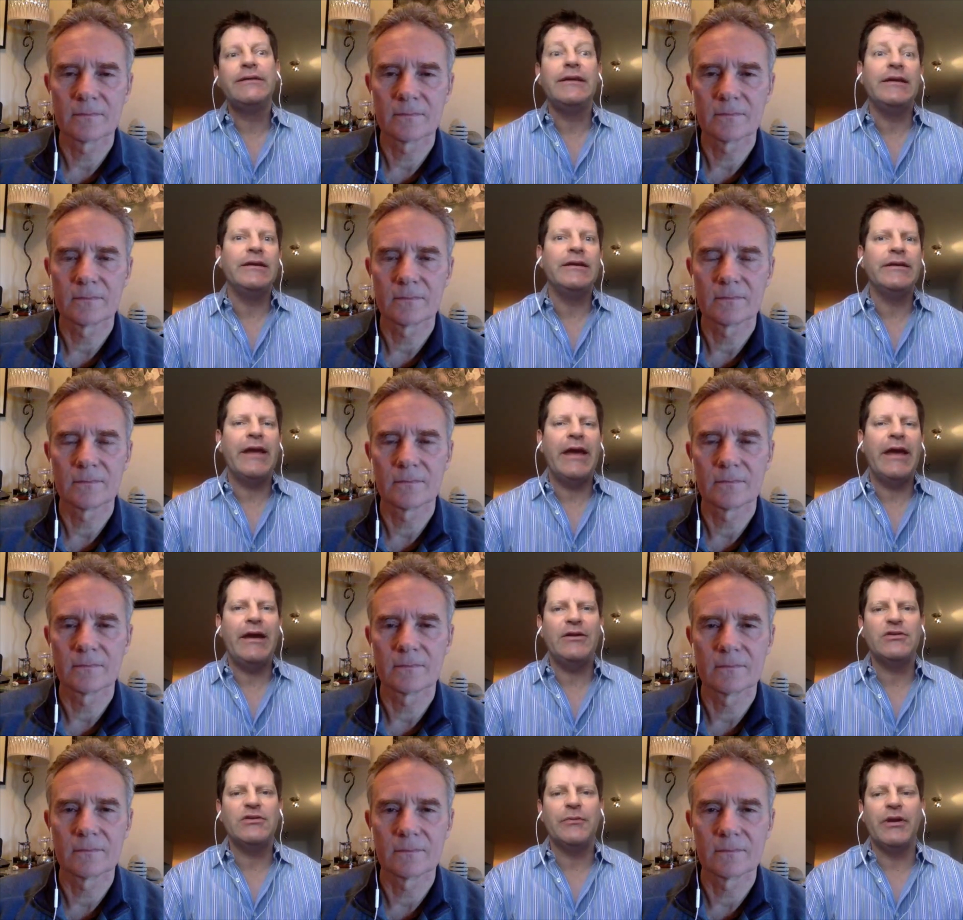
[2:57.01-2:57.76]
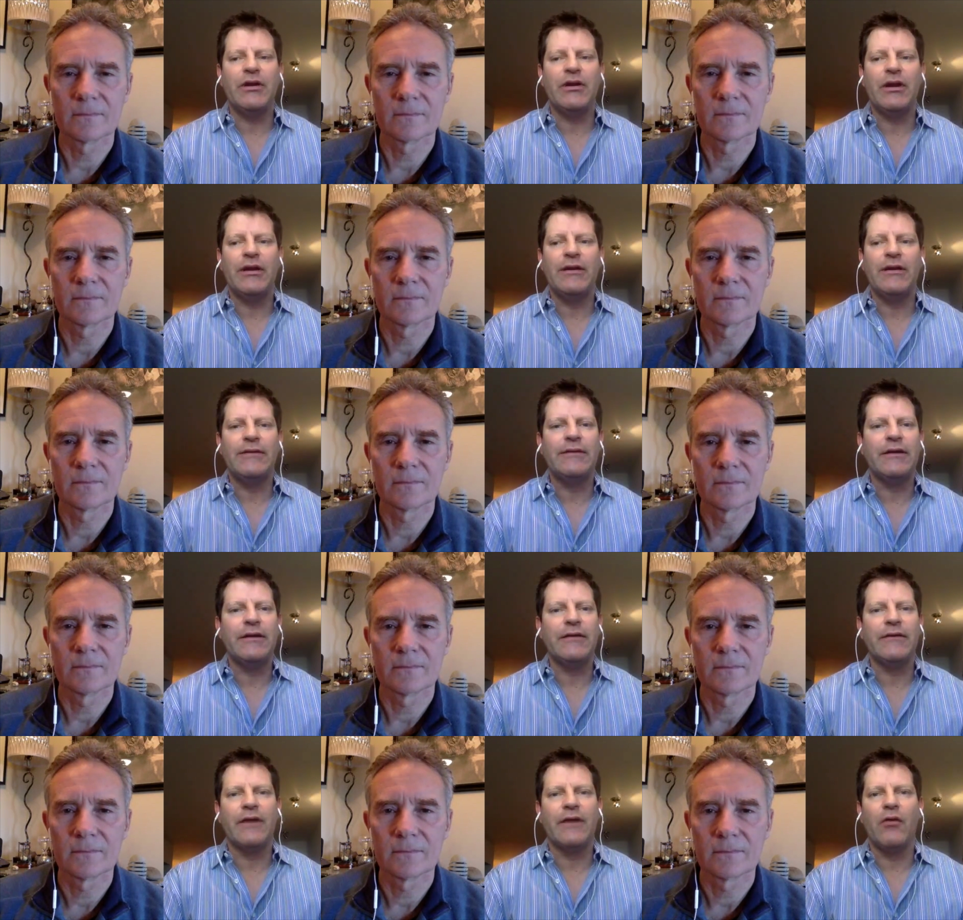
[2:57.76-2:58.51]
Speaker 1: the engagement and
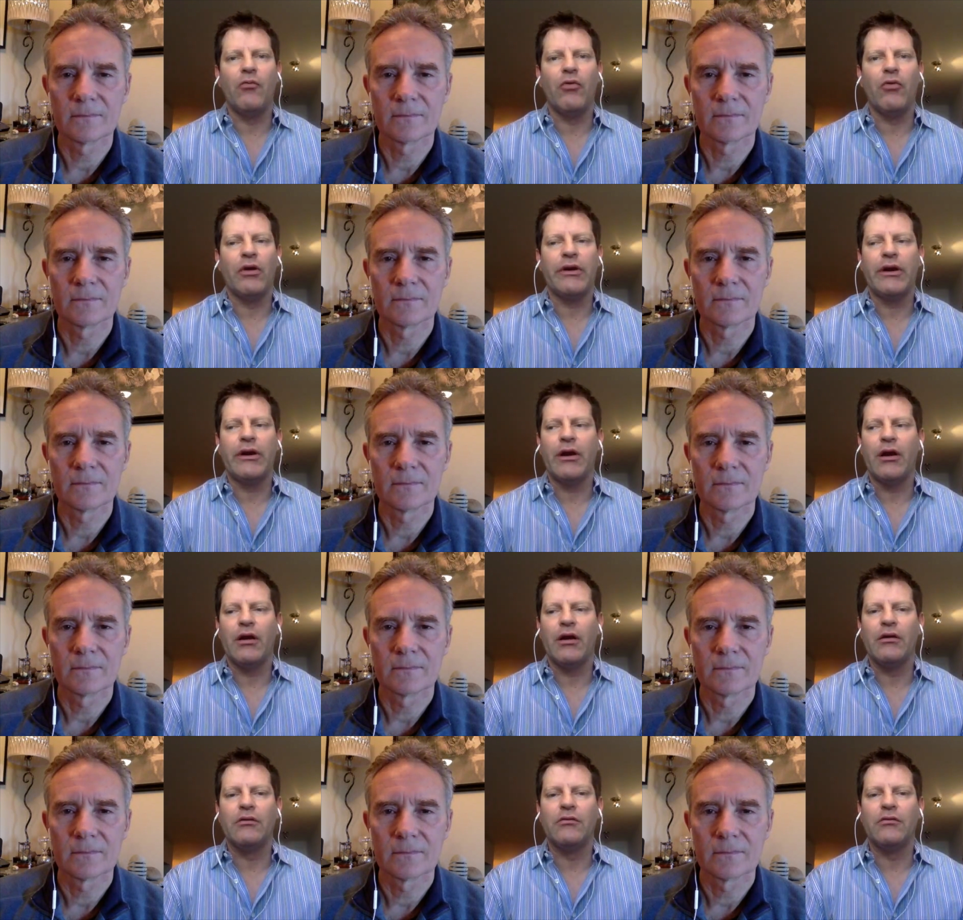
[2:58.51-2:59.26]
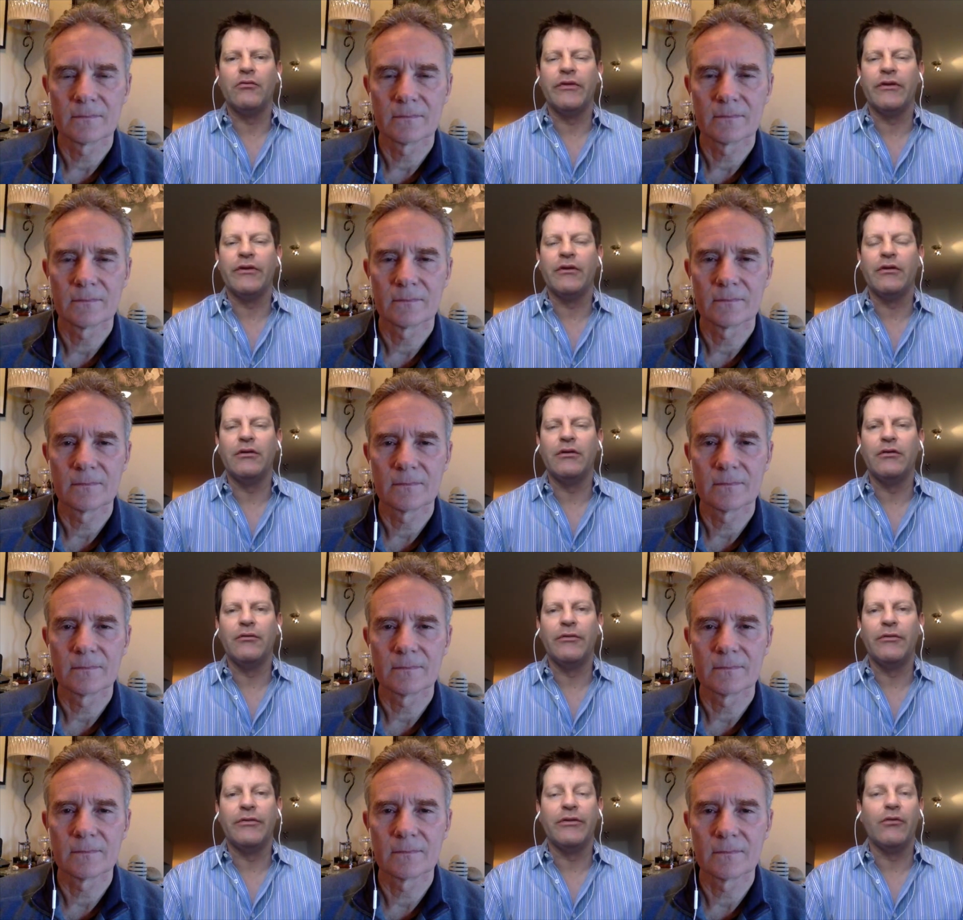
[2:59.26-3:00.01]
things that I'm working on with a
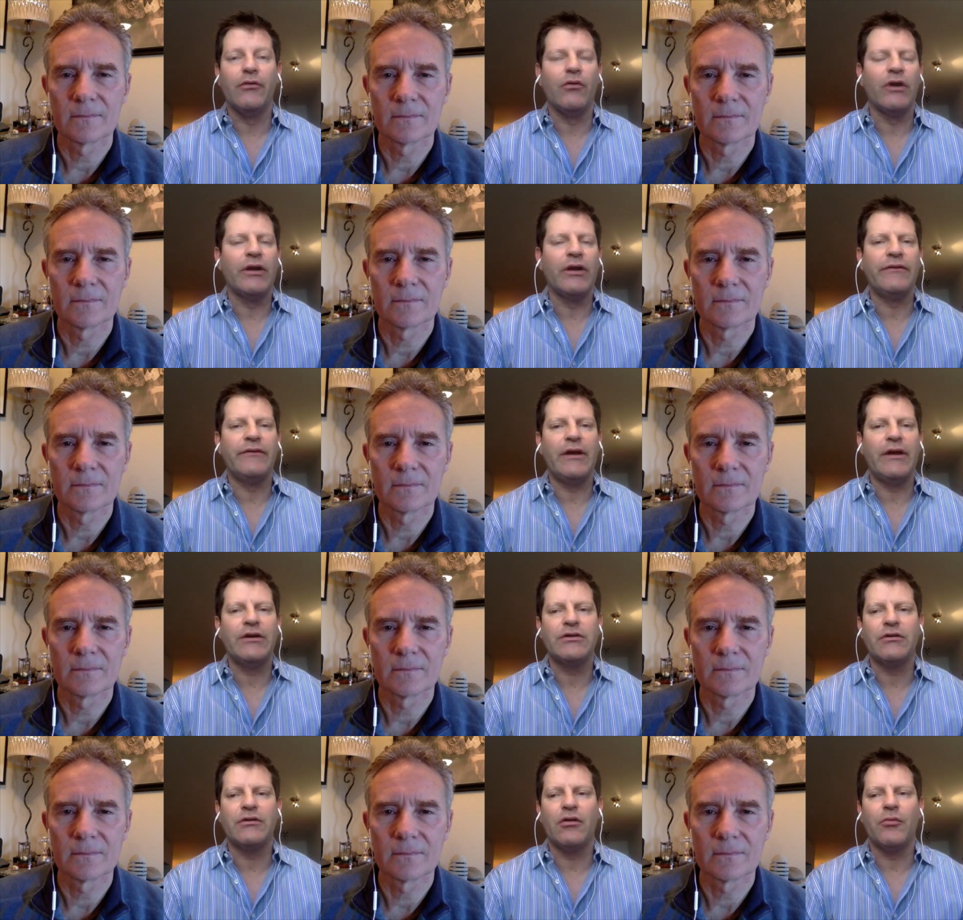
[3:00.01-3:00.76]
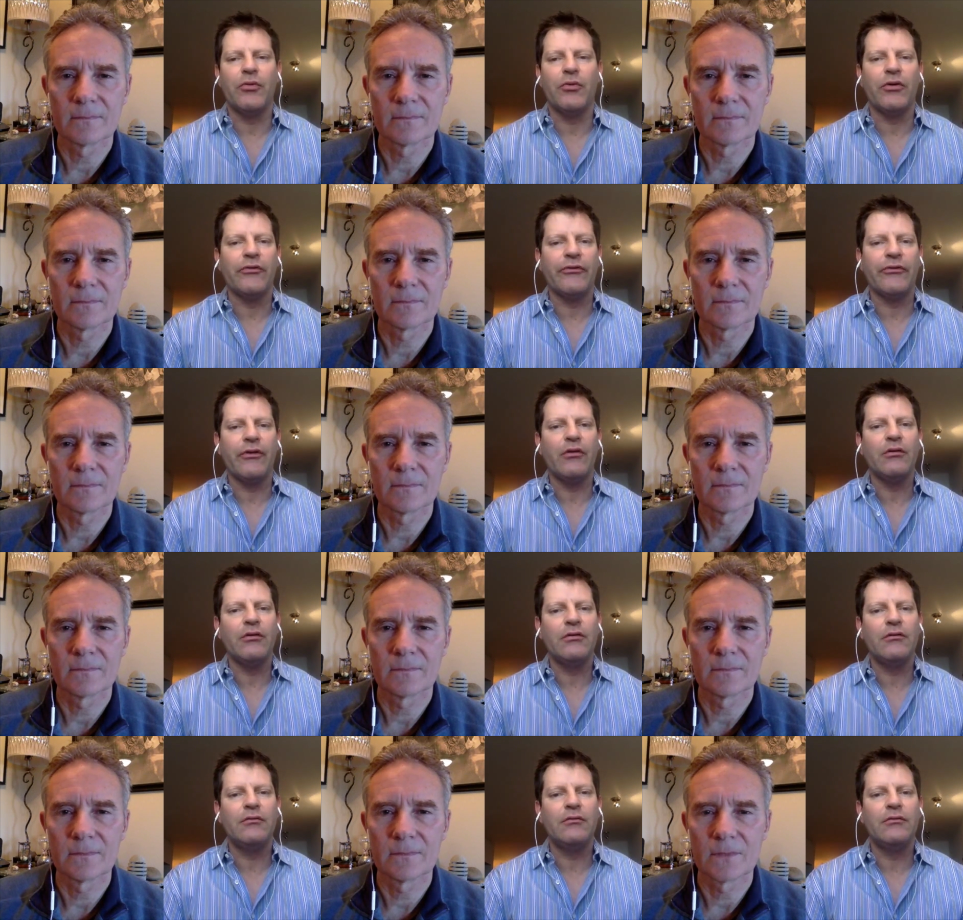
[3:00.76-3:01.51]
with an organization or person.